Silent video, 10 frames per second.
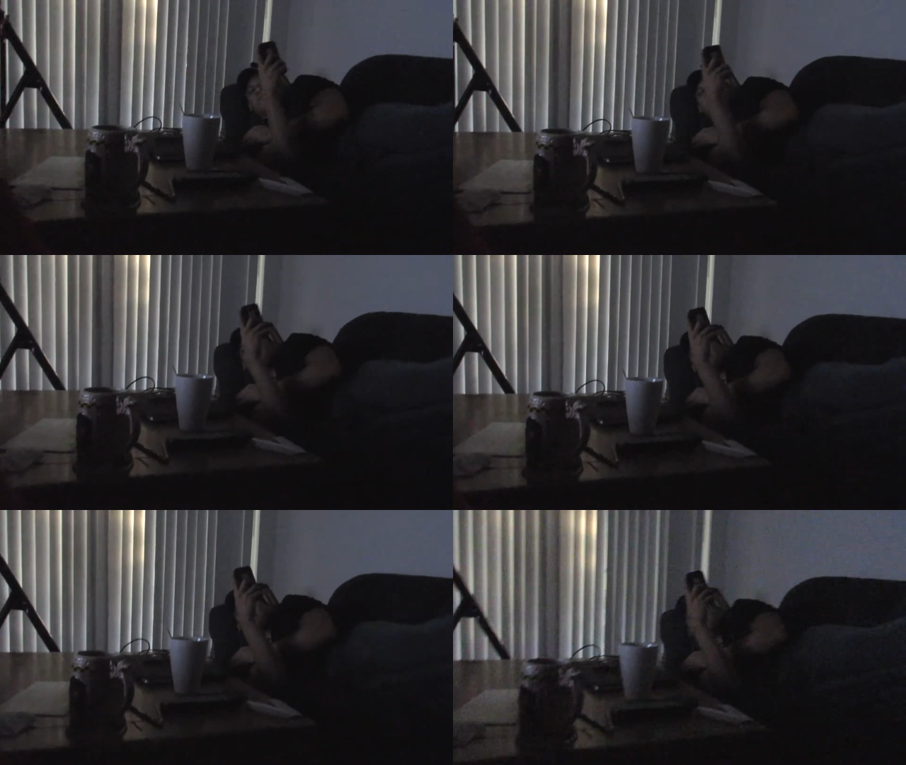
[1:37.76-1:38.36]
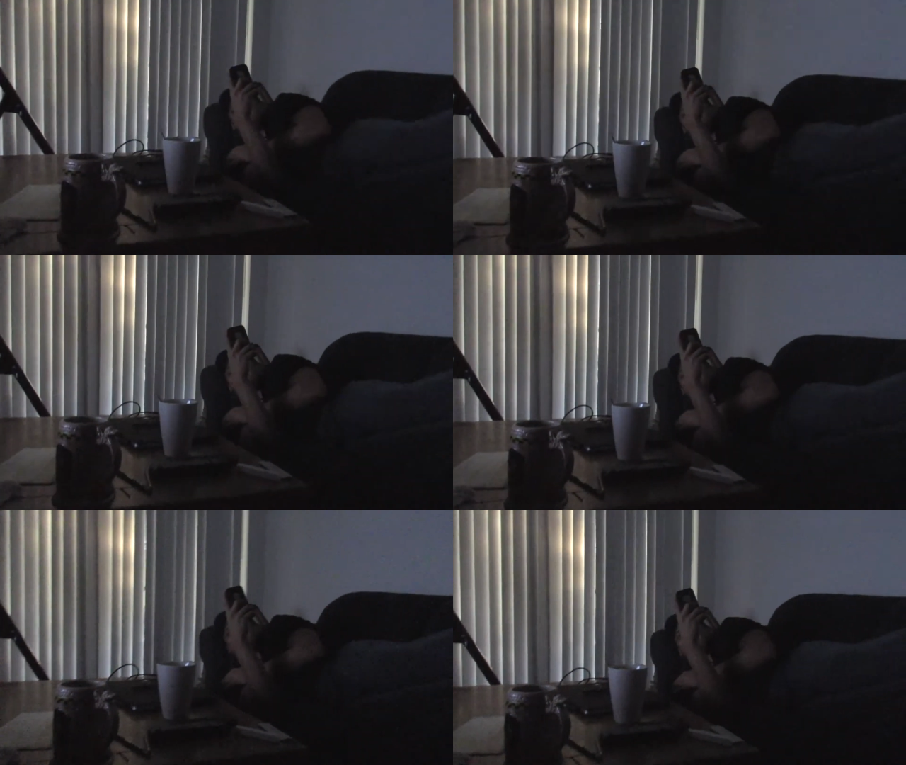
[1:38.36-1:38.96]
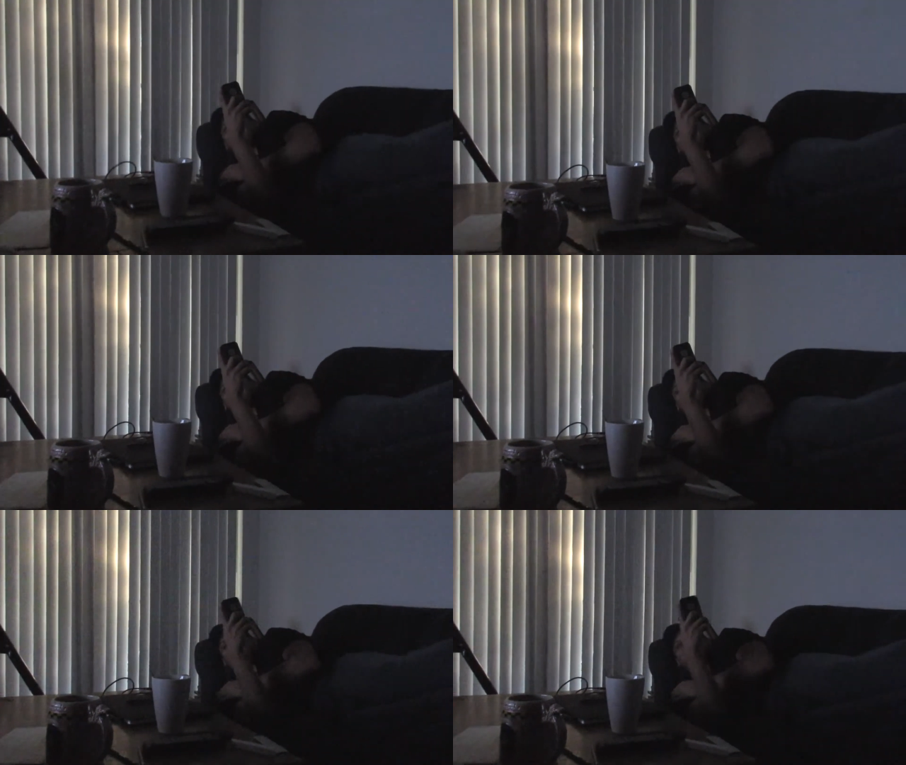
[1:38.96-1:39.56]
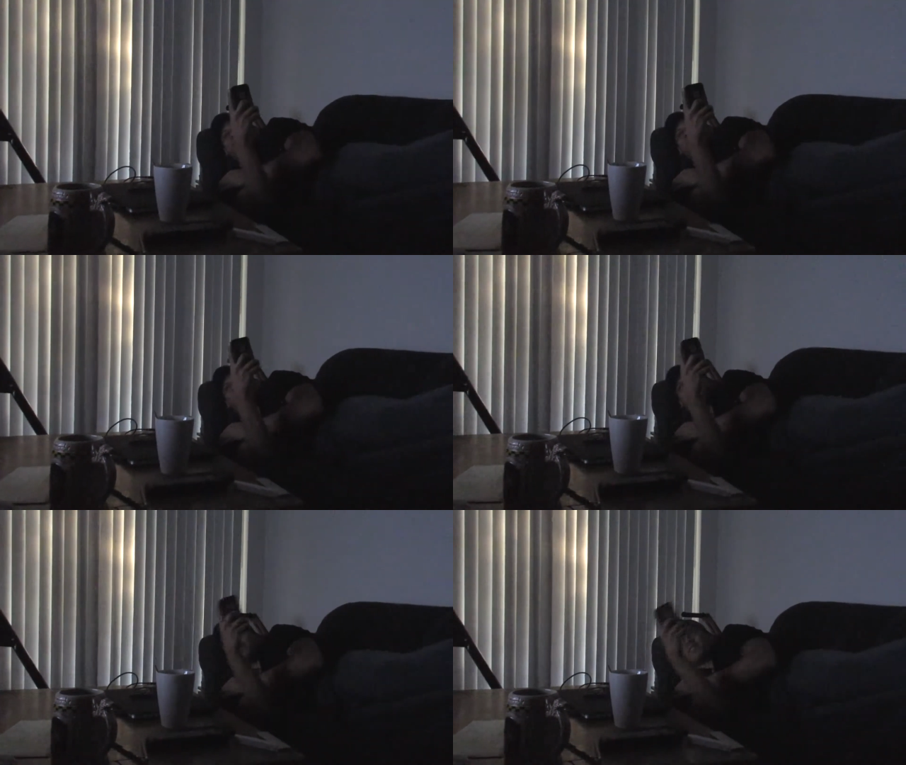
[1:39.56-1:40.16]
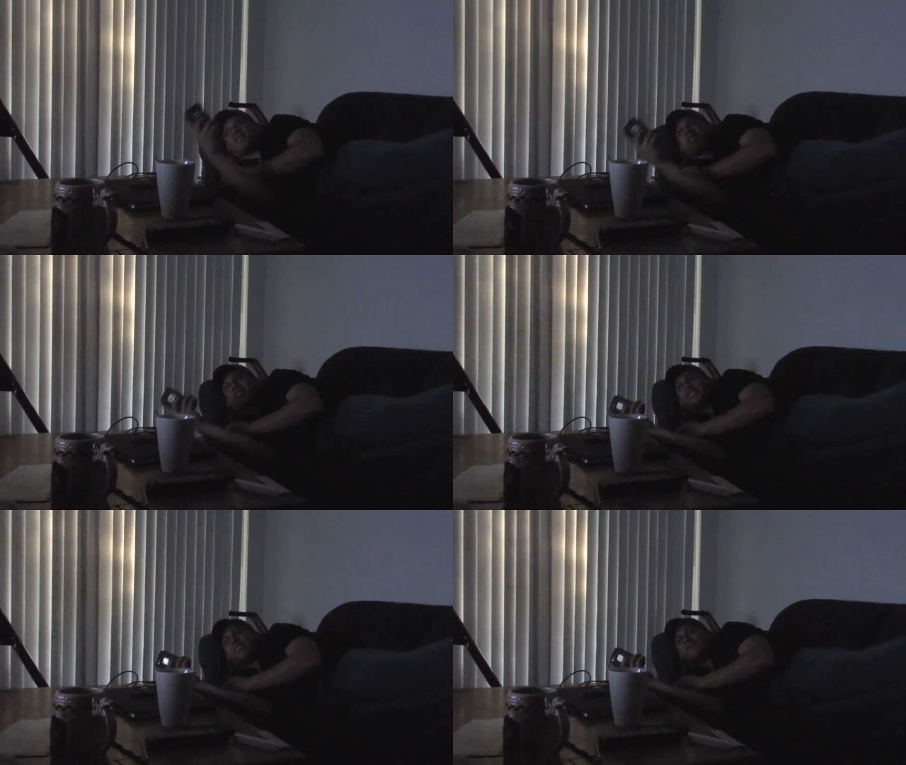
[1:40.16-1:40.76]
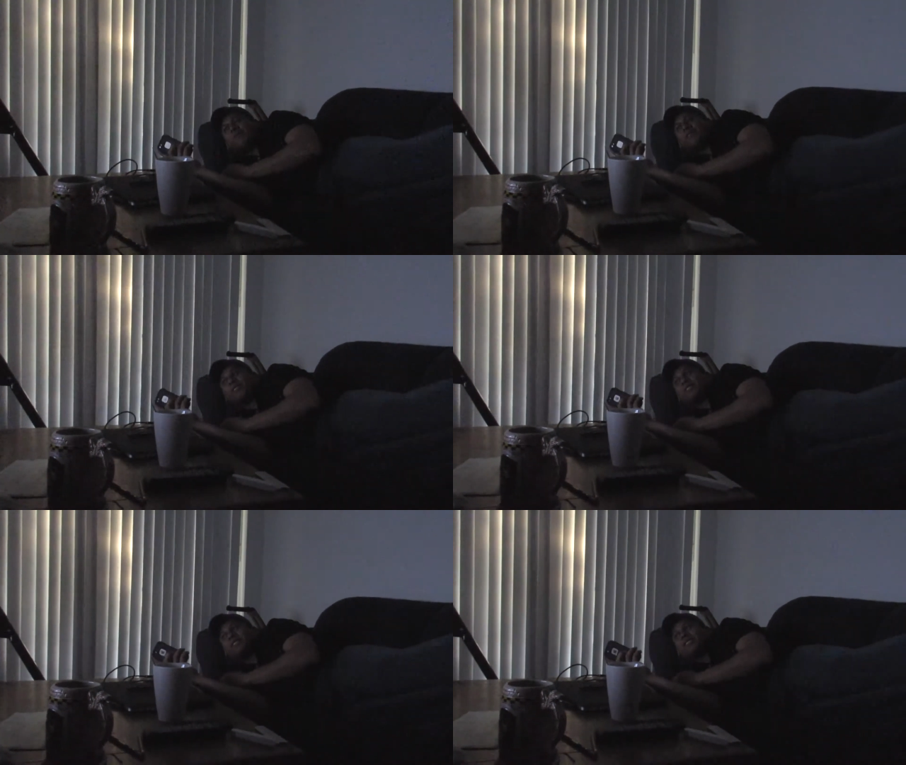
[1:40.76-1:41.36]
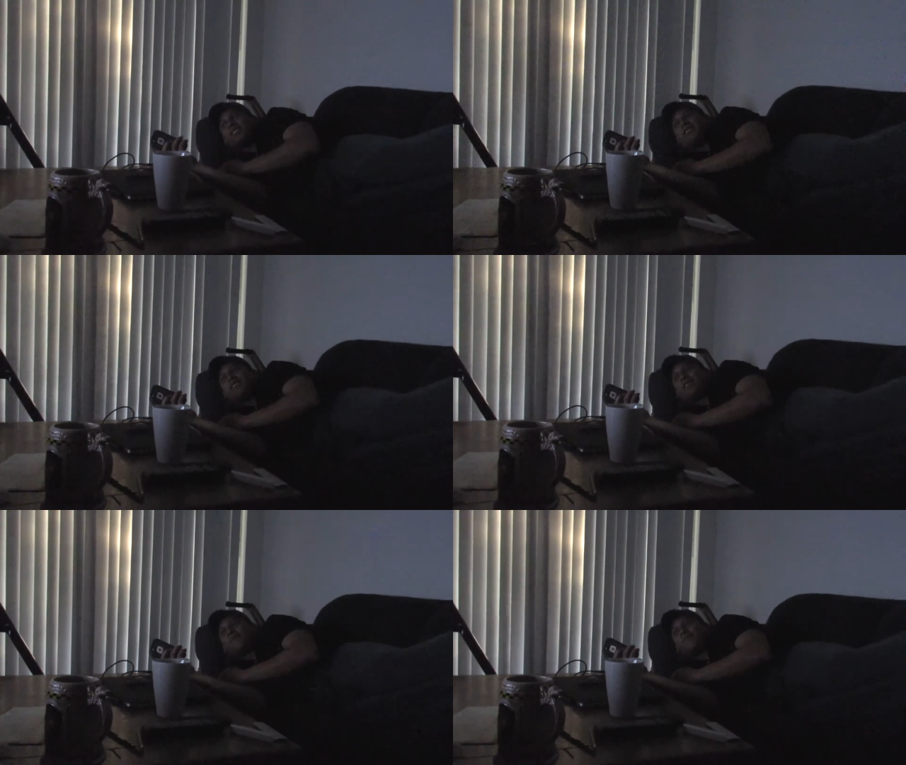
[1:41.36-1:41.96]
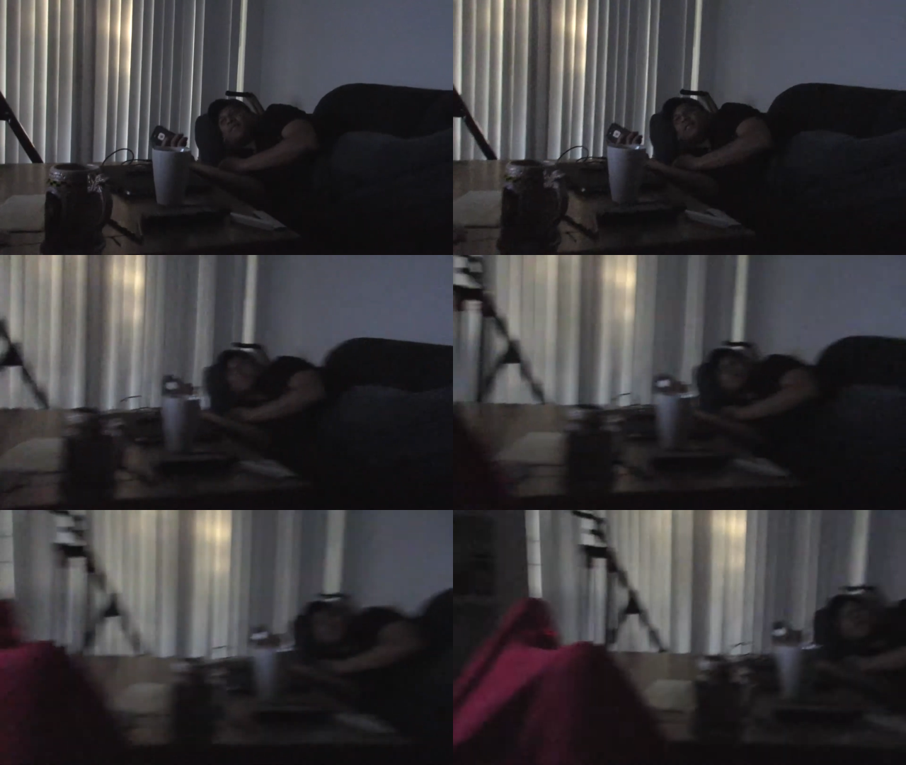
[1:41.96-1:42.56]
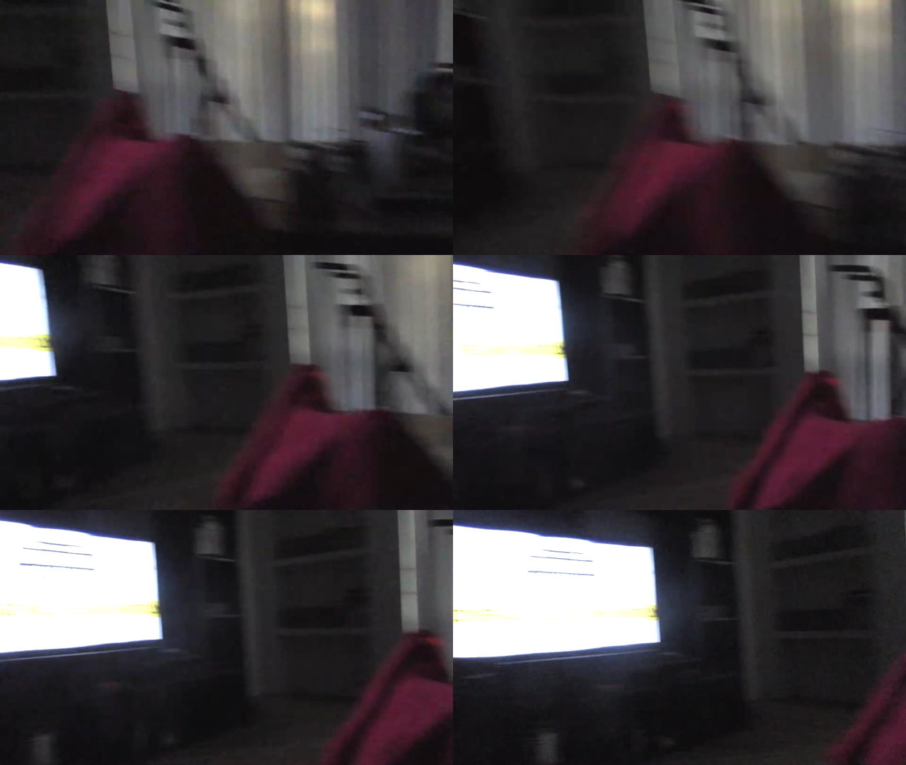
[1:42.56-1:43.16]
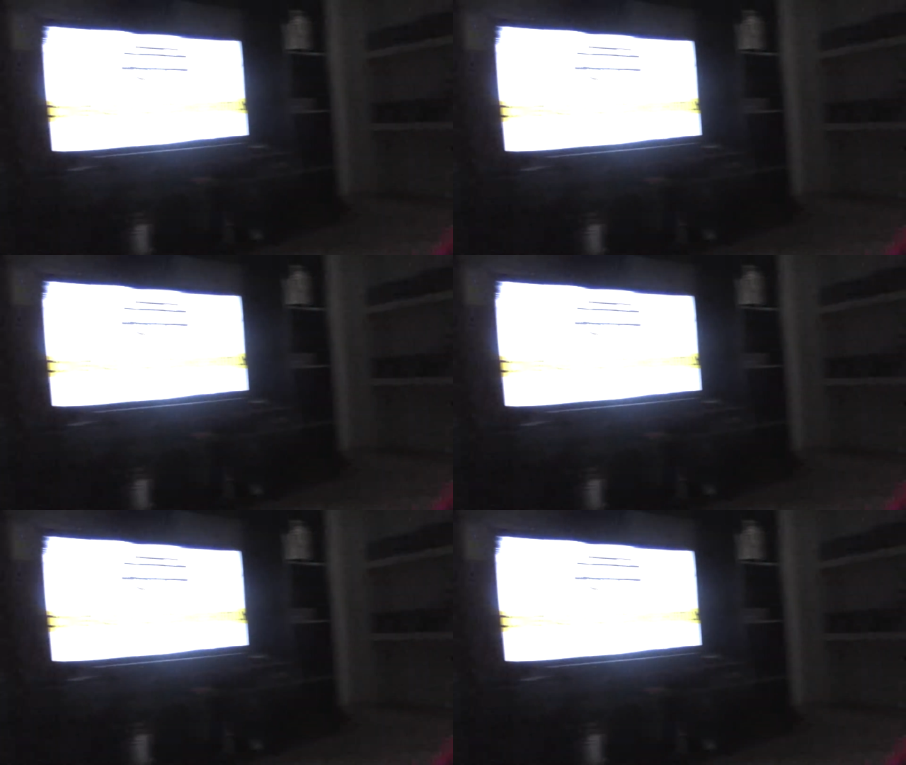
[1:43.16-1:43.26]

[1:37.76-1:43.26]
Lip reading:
[unreadable: no face in view]